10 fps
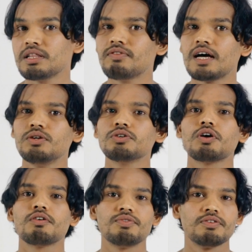the value
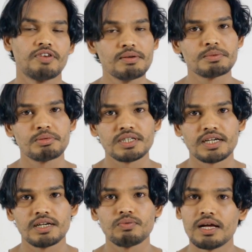of the frames per
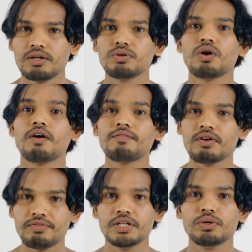second value of the
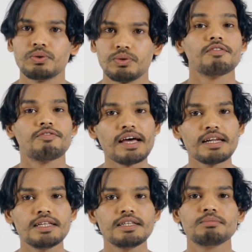video.
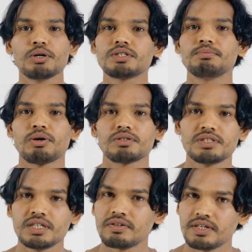Finally, the most important
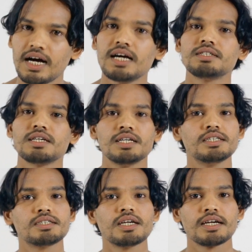secret guys
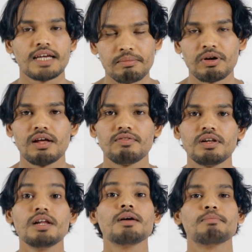is camera level.
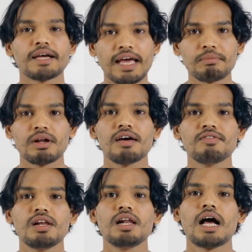By camera
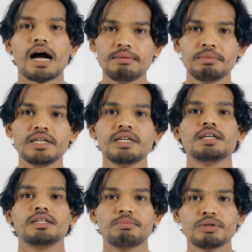level, I mean
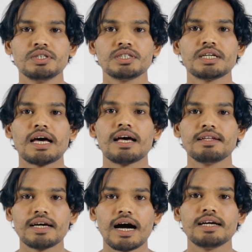the position and
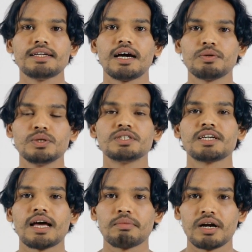the height at which the
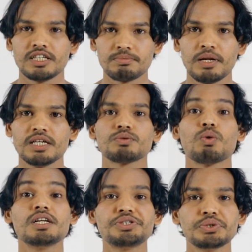camera is placed
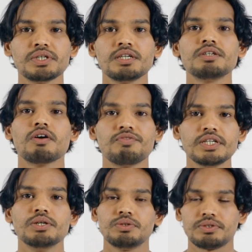while shooting your
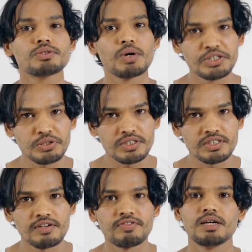videos. So while shooting
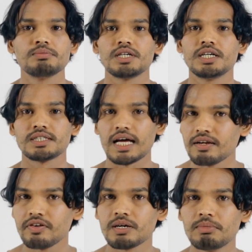still frames, it is
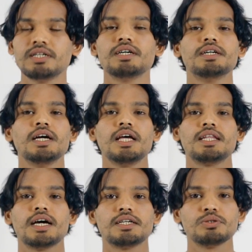highly recommended
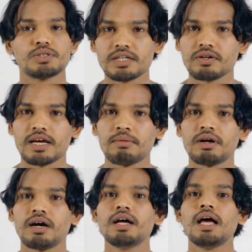that you set your
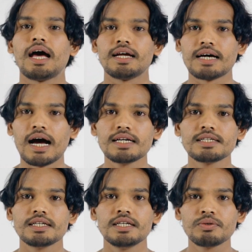camera at a height
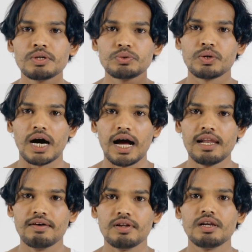equal to eye
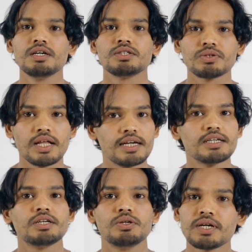level so that
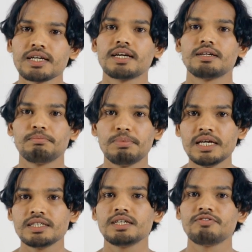you can get a
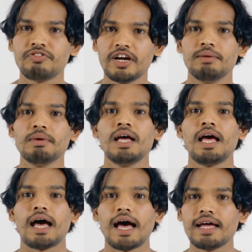pleasing frame
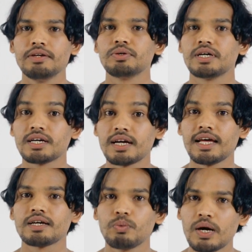and you can
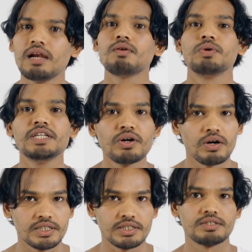connect well with the
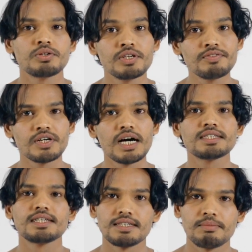audience. To give you guys
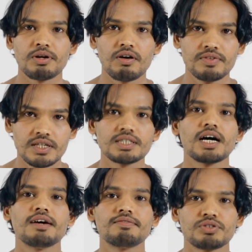an example of this, I have